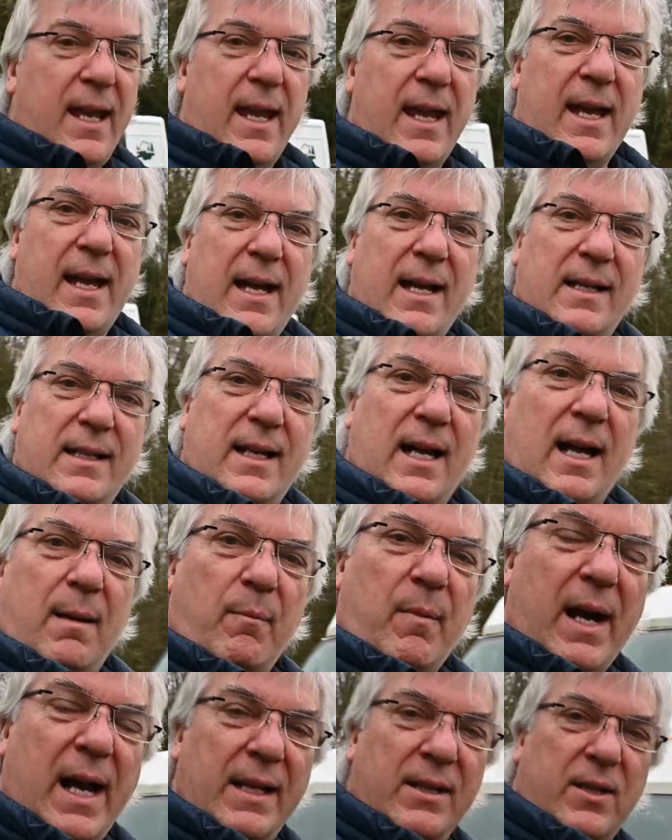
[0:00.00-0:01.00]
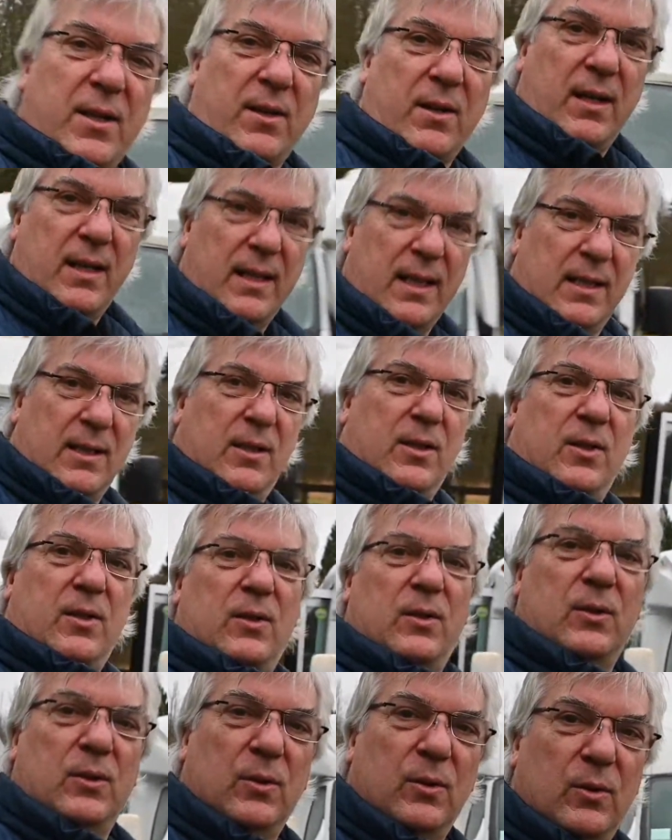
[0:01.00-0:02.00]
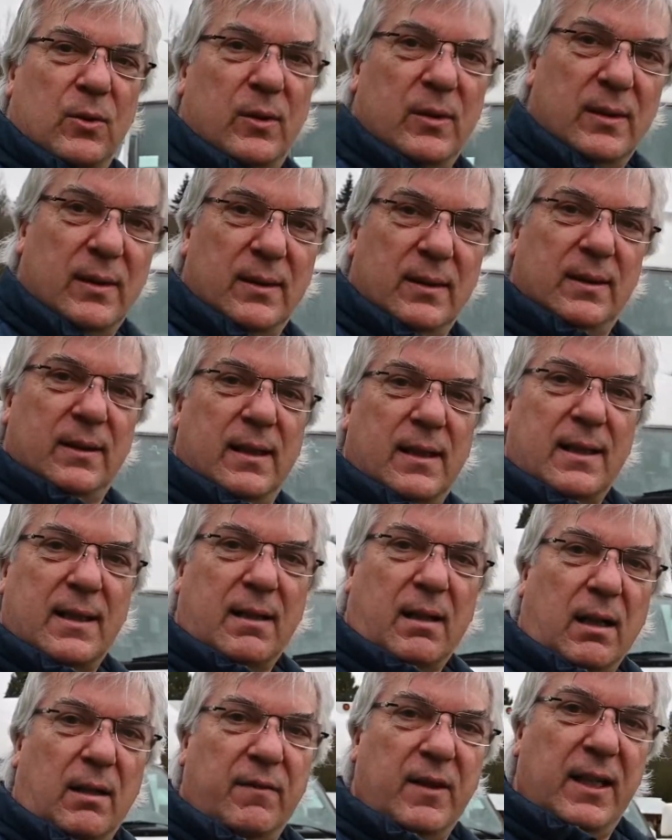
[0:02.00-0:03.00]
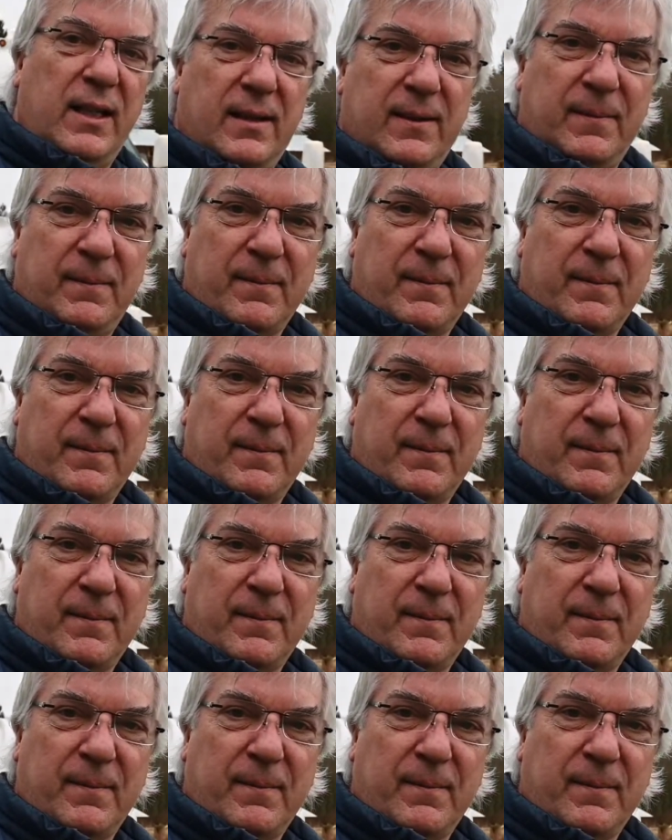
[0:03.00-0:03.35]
and I might turn it into an RV.